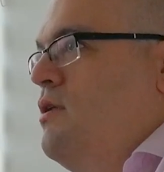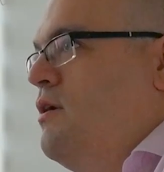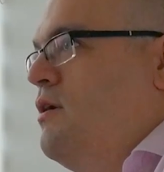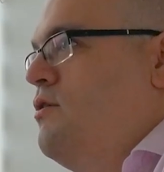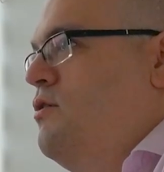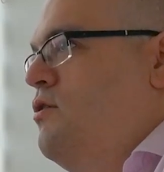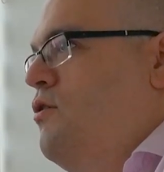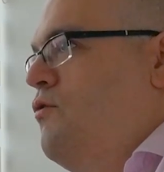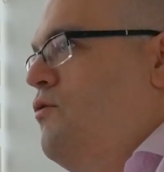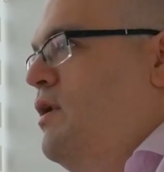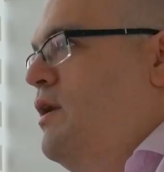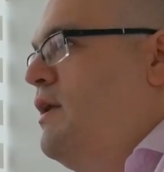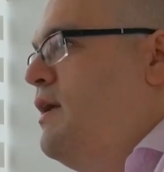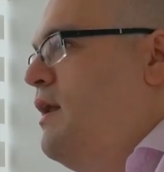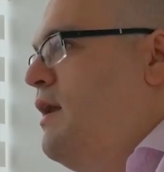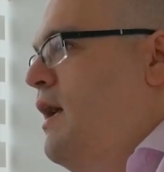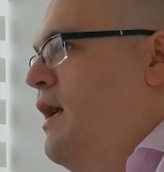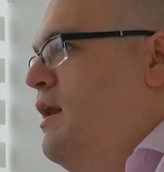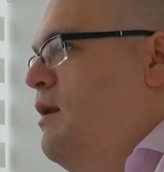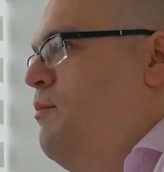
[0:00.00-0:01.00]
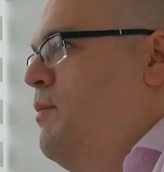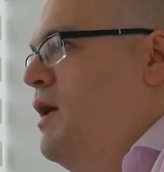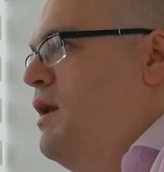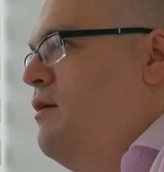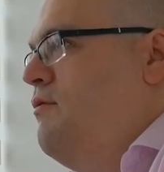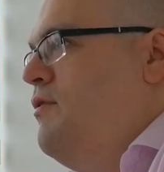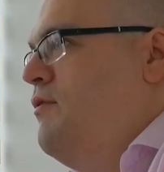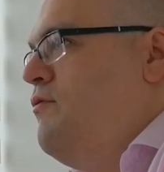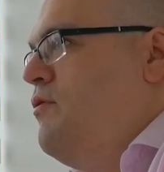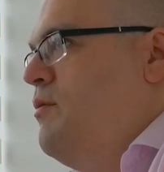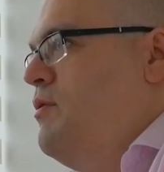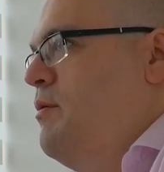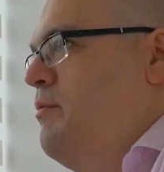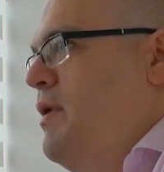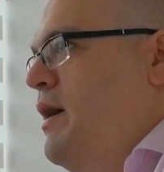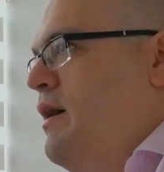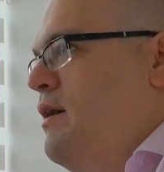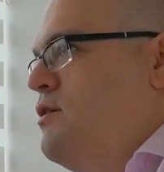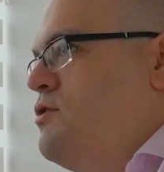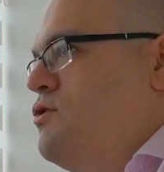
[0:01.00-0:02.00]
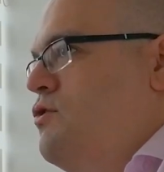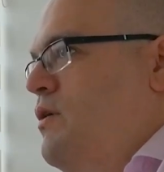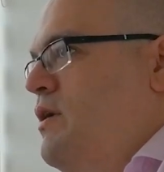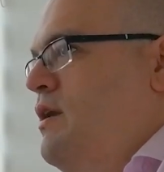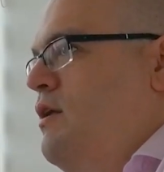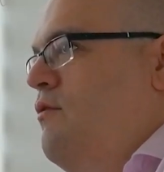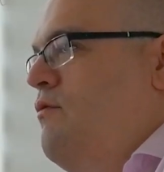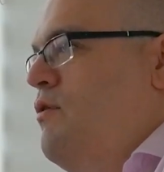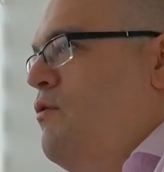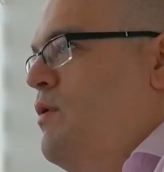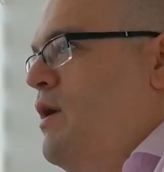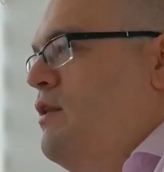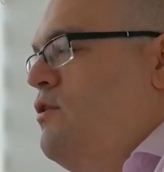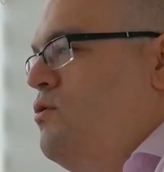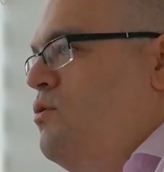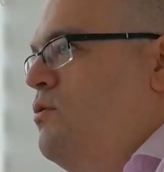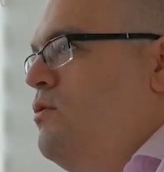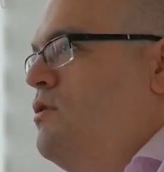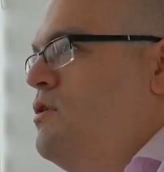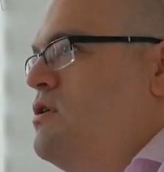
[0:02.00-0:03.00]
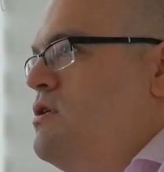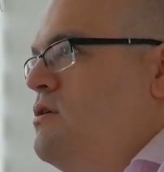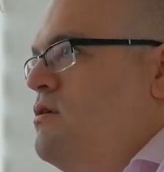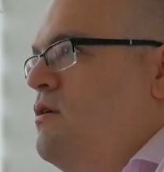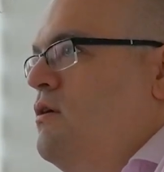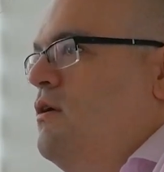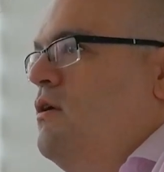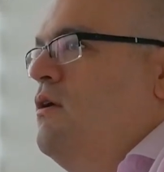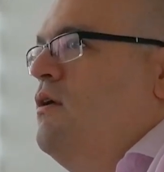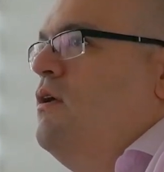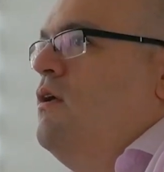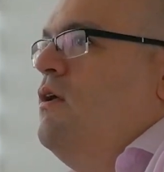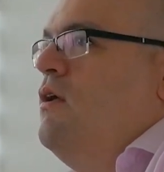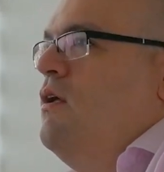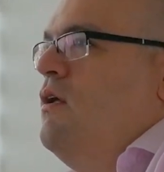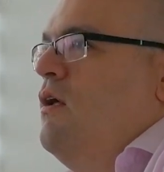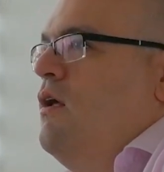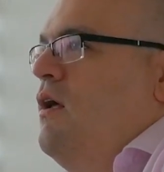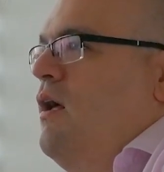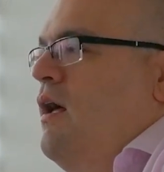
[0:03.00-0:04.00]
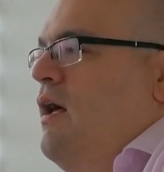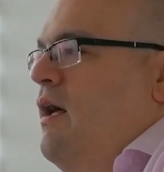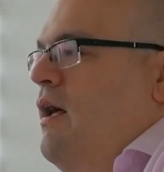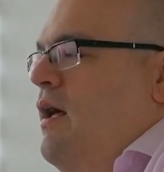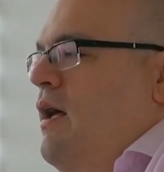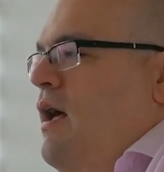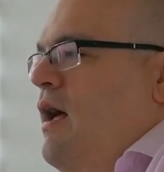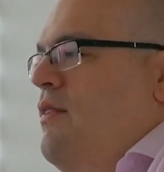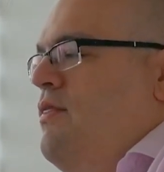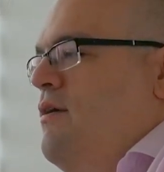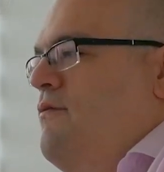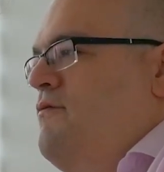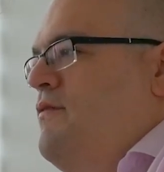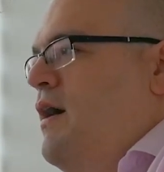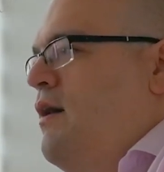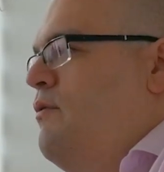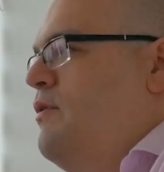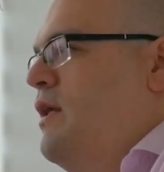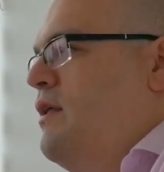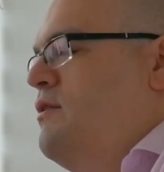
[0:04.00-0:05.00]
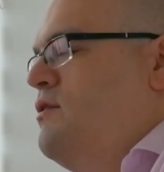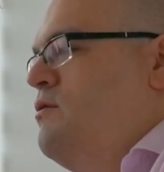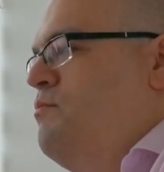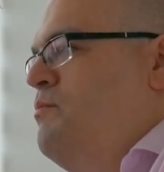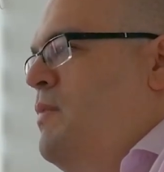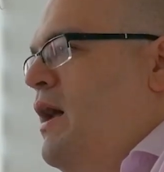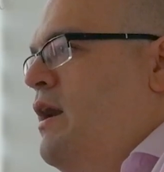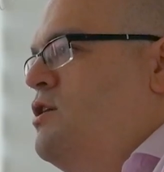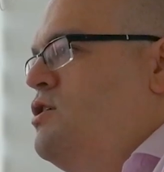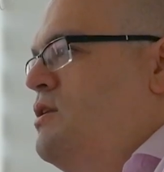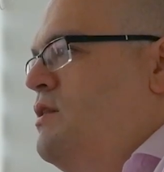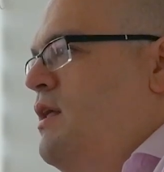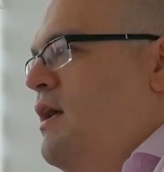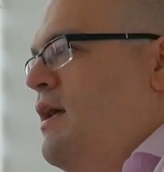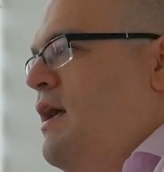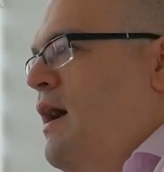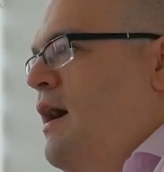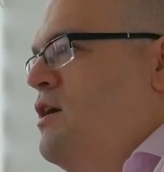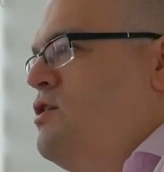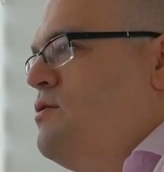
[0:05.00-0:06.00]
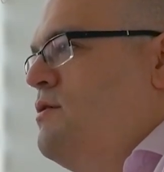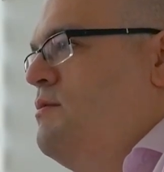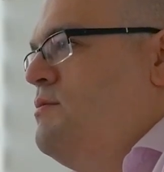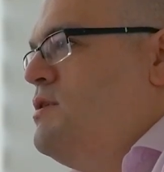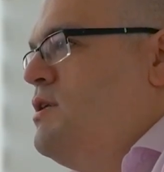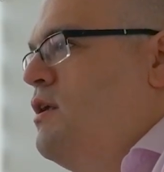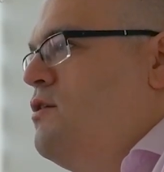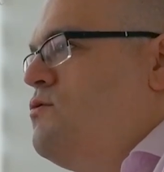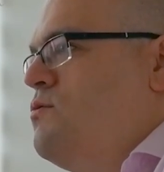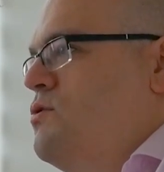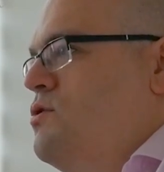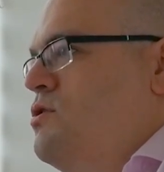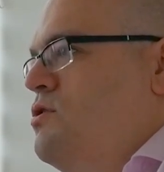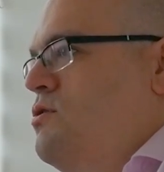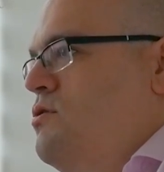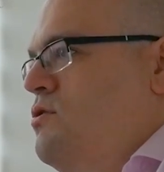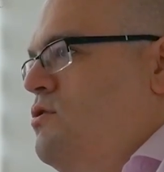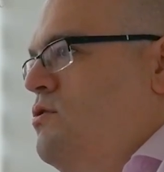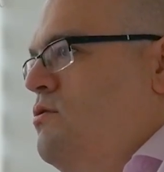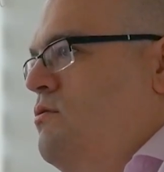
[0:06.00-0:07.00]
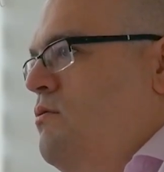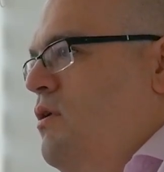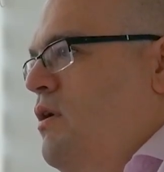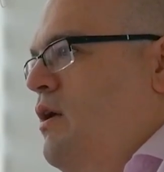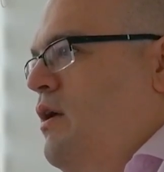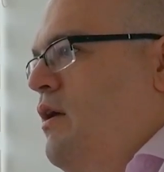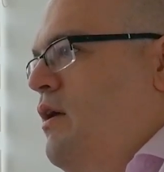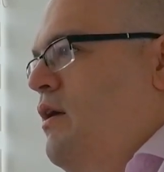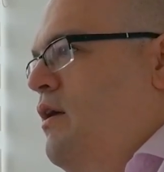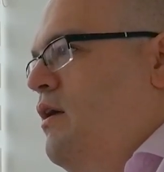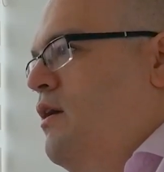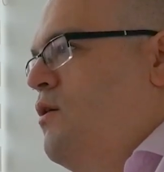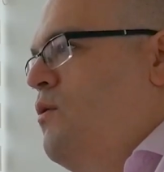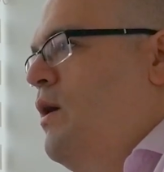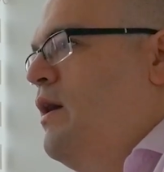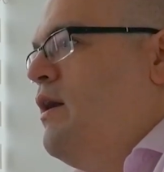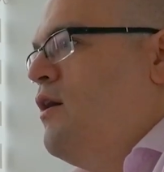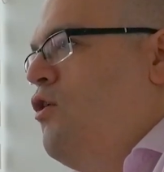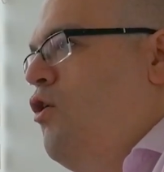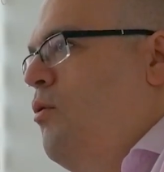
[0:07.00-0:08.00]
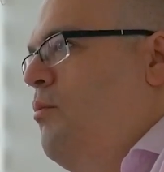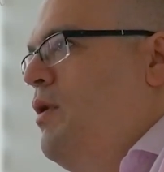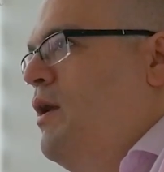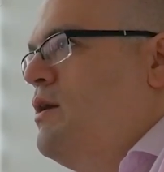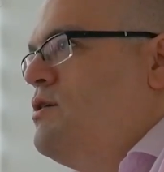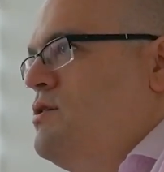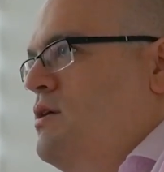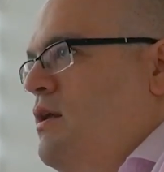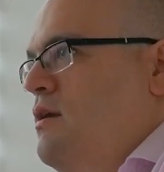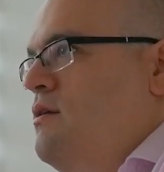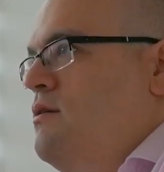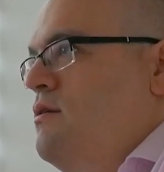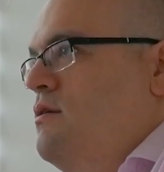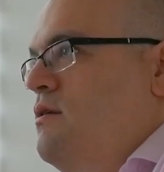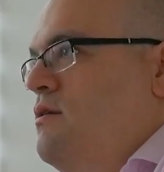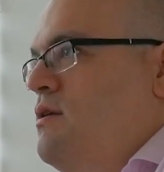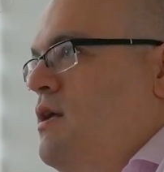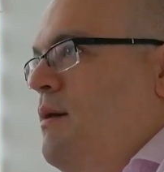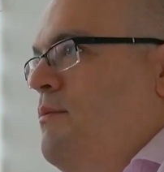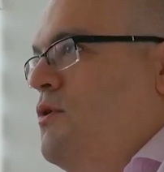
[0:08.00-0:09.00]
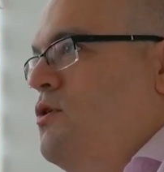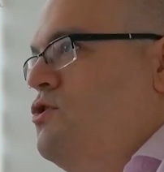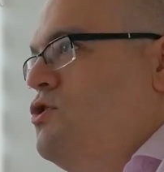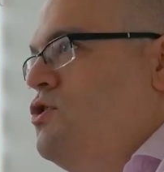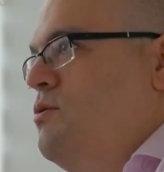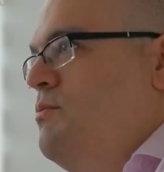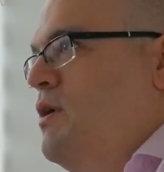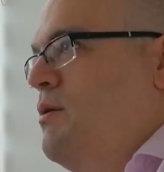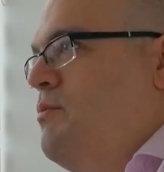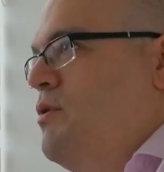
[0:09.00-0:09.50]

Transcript: they could not really get any benefit from the banks or any of the right tools. And they found that managing their cash for themselves was quite a complex and time-consuming